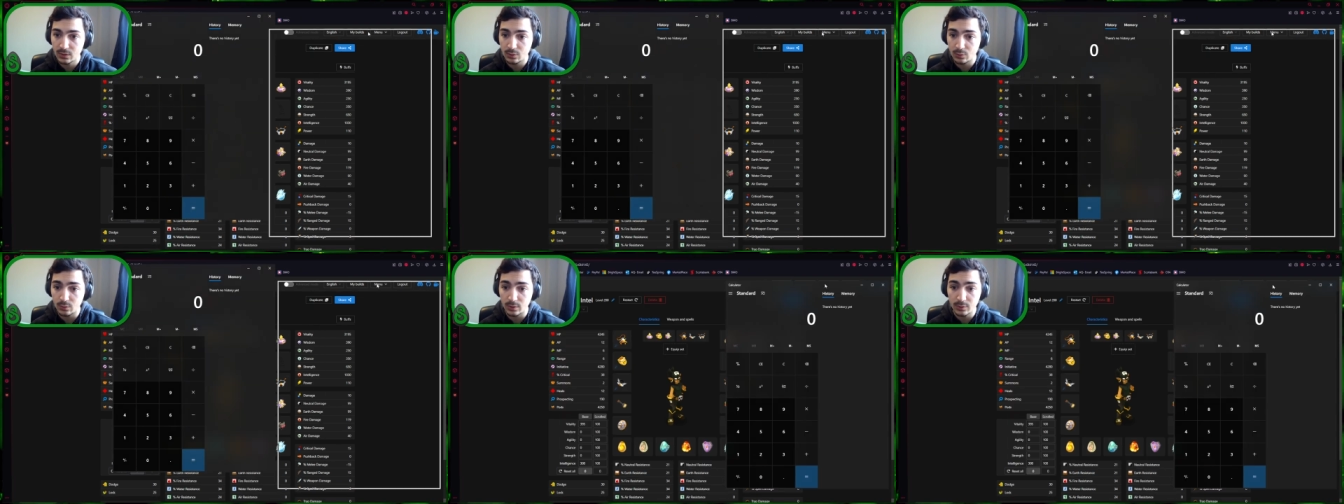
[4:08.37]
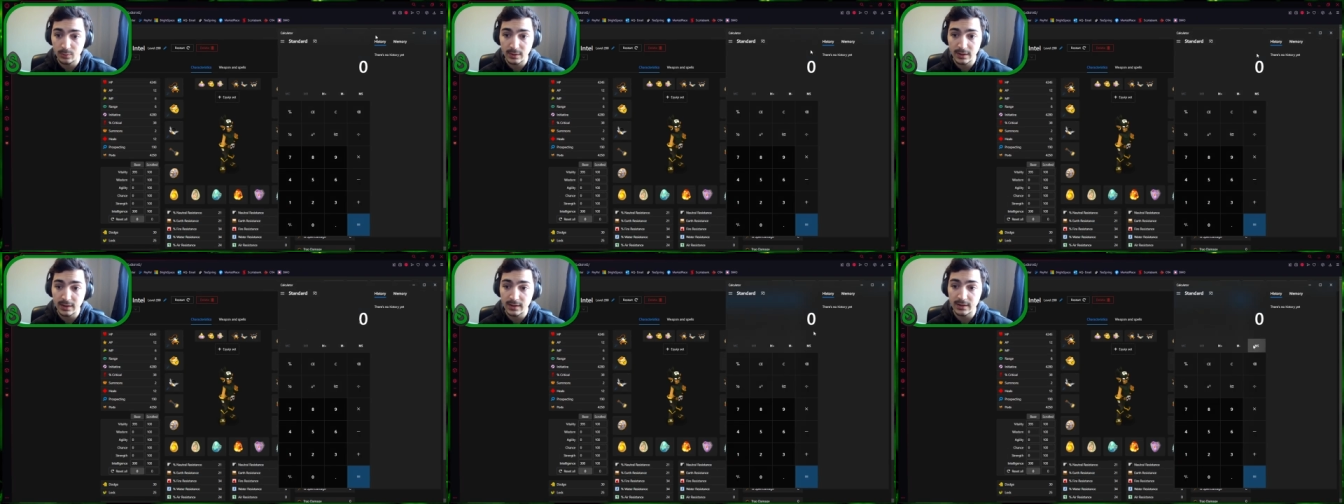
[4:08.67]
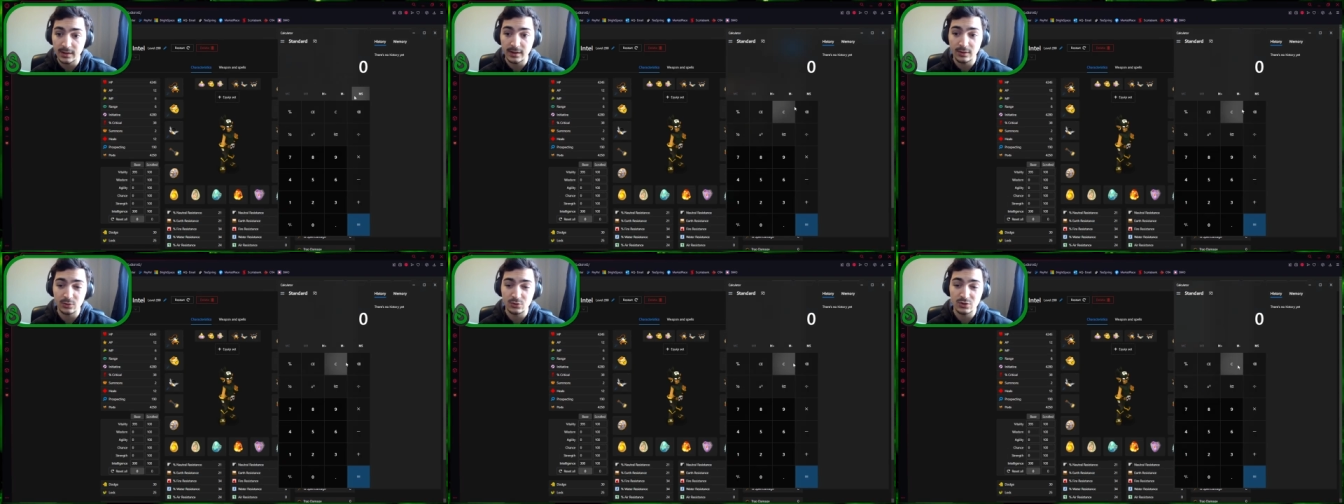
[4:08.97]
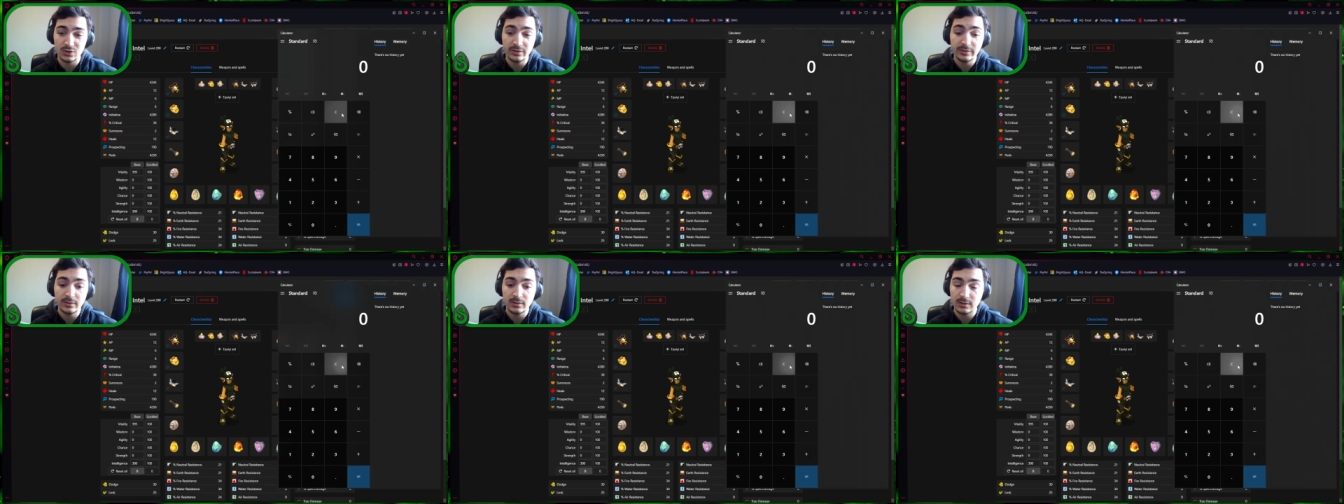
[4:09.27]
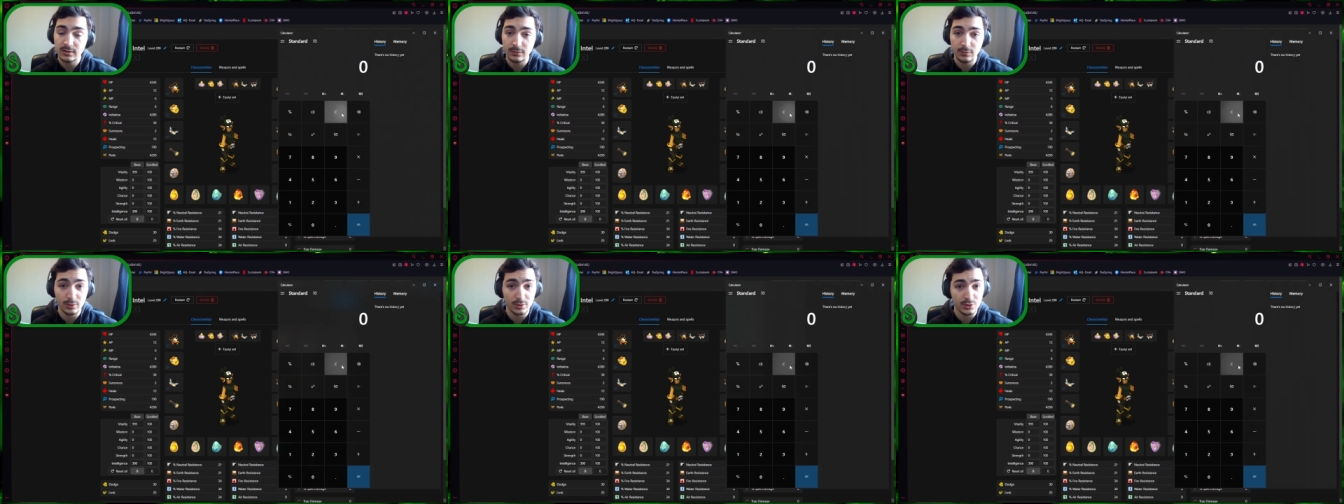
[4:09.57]
What are we at now? Just
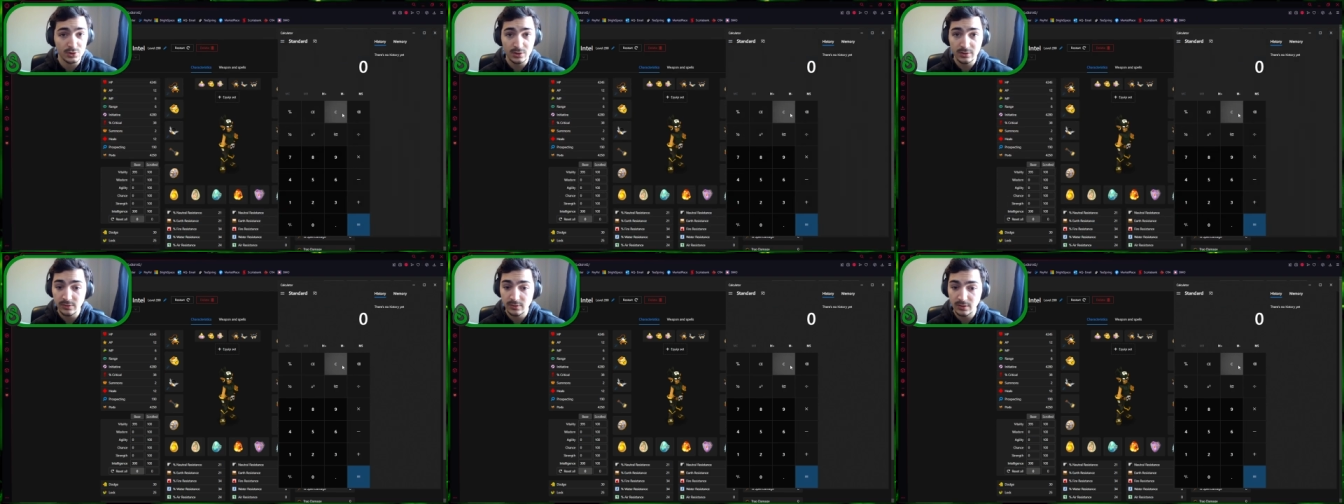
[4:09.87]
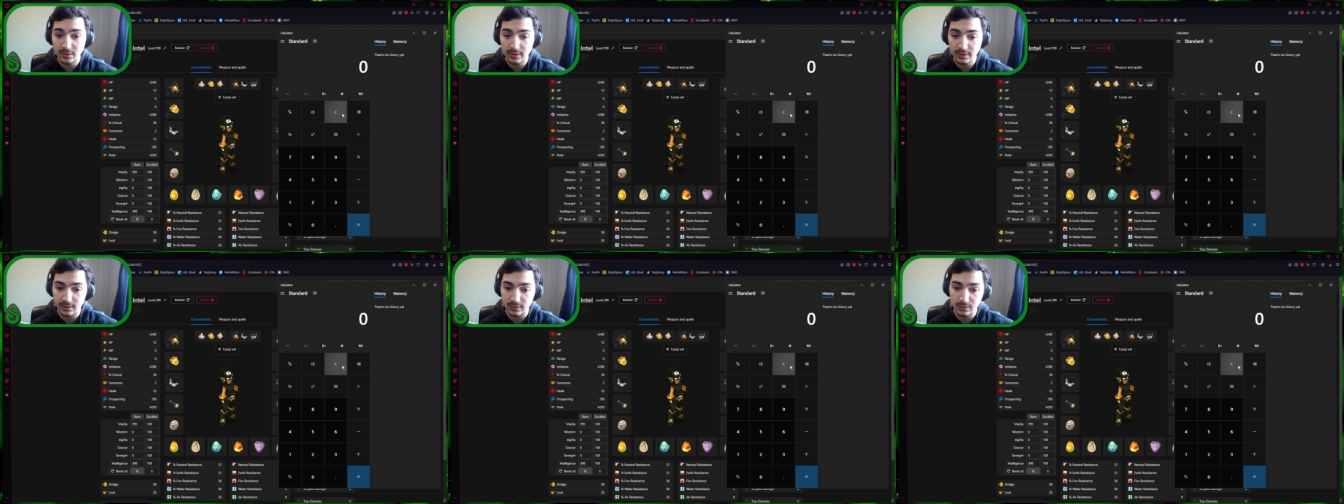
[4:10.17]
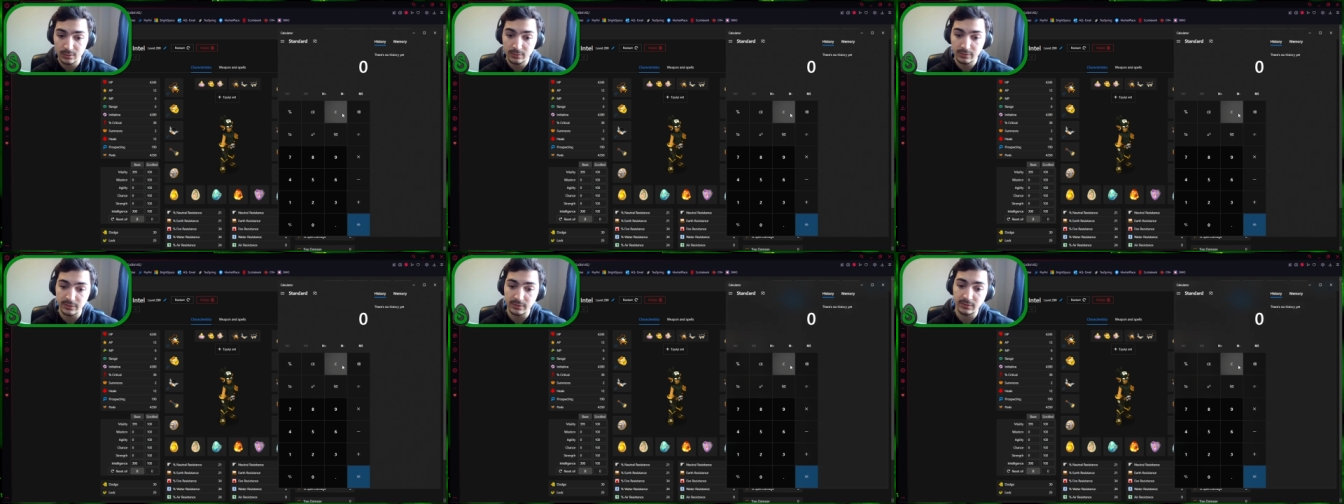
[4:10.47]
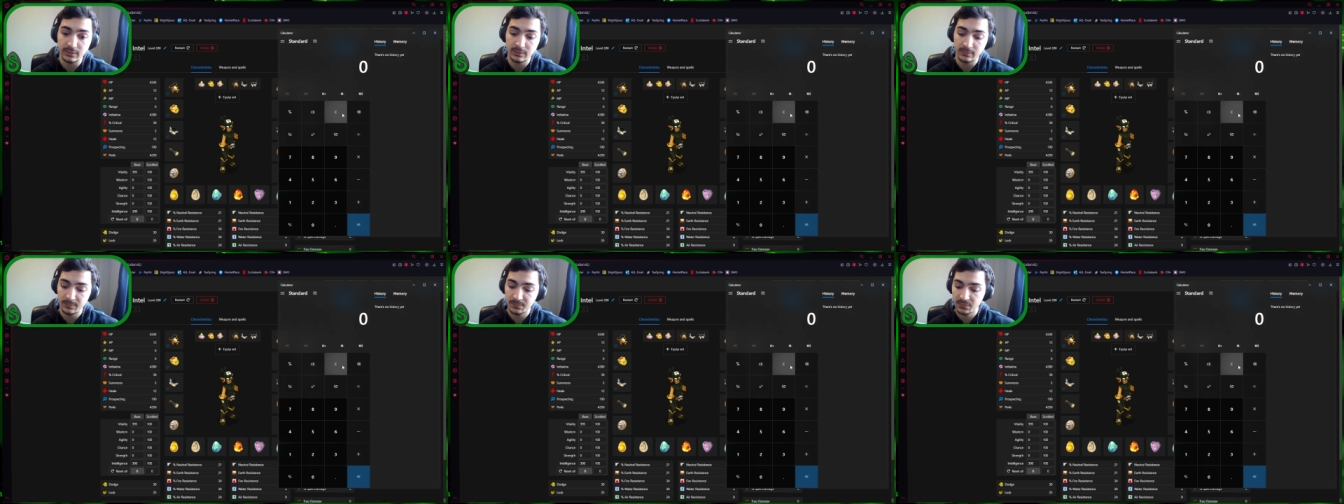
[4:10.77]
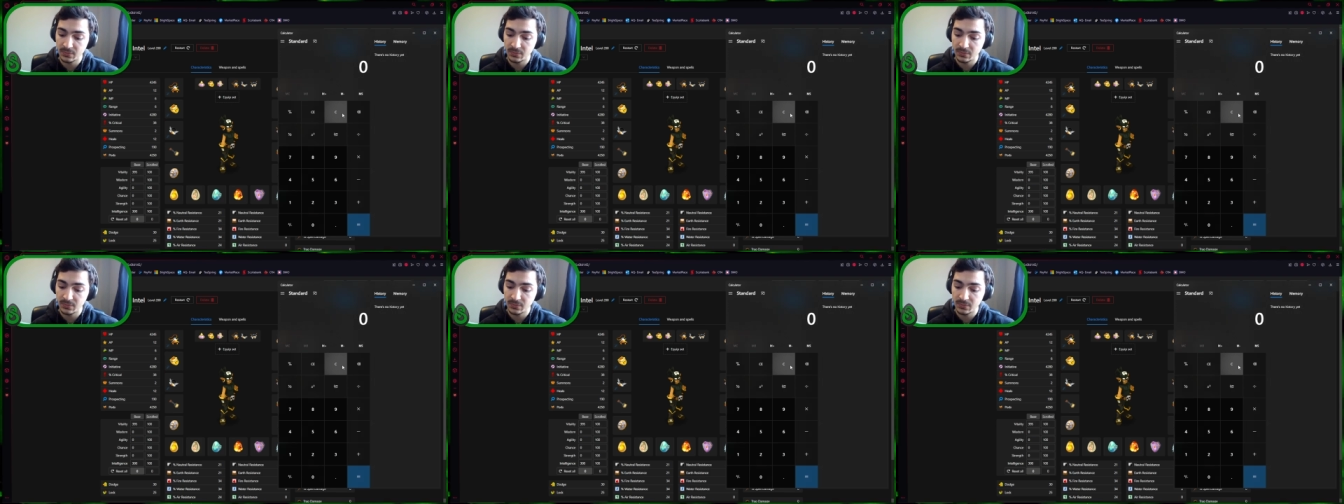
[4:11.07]
if we're just talking Dofuses.